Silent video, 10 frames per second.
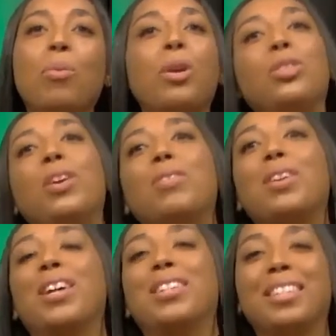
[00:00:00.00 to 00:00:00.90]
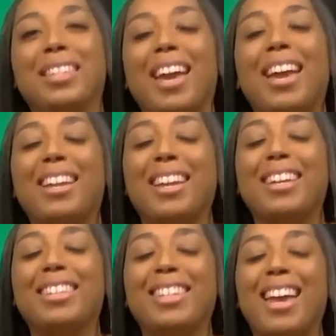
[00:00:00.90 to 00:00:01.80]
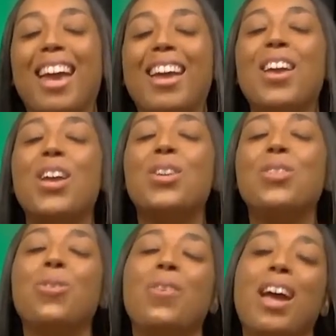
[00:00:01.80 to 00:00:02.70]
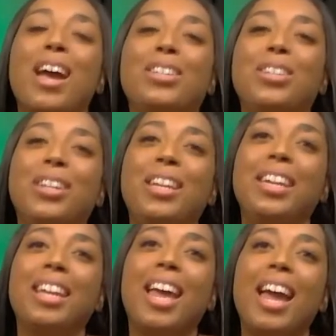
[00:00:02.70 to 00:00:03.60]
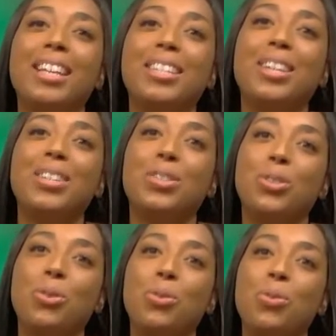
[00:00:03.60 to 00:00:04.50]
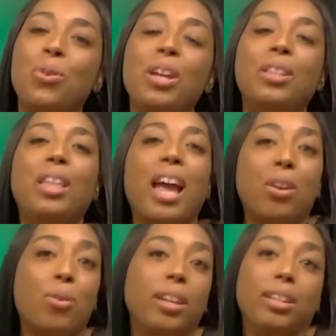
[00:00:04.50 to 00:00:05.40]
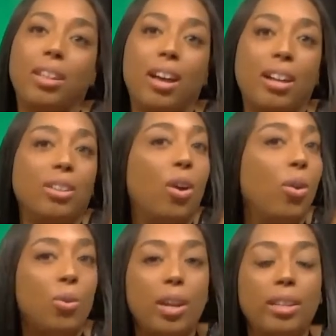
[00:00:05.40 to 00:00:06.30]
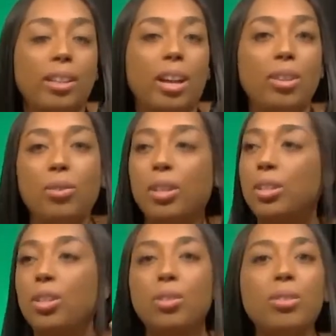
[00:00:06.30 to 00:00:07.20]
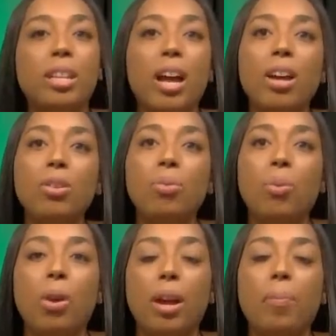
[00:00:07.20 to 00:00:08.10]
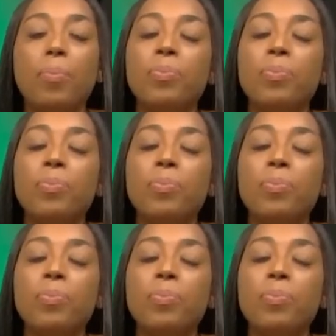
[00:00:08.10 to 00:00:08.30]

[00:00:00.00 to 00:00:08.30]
what you have to understand is that you actually get access to that credit line, the whole credit line. You get to use it how you want.